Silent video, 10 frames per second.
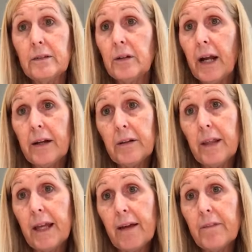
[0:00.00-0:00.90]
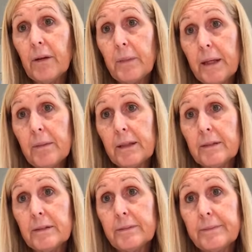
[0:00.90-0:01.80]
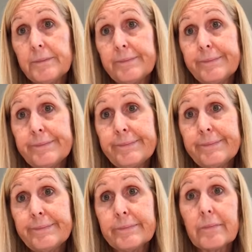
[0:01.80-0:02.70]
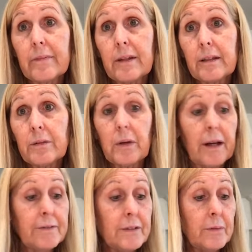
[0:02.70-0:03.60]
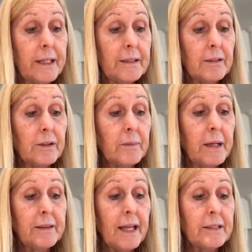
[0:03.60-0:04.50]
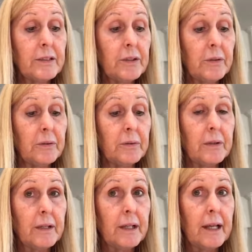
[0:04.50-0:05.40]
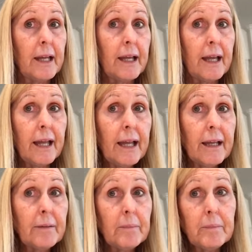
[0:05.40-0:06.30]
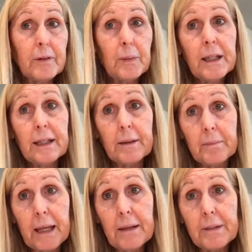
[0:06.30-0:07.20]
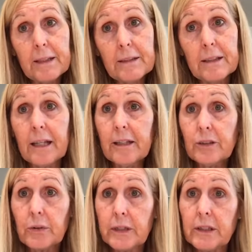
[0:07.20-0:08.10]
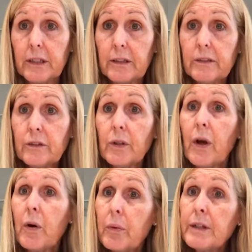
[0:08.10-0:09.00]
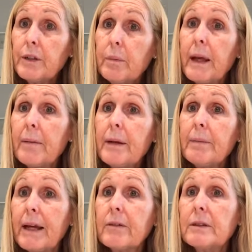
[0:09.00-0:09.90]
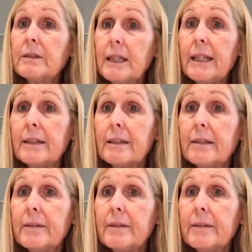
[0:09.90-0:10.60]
or how do they have their babies? Hmm. Guess we'll have to wait and learn about that too. And speaking of babies, the next question is, is what do baby penguins eat?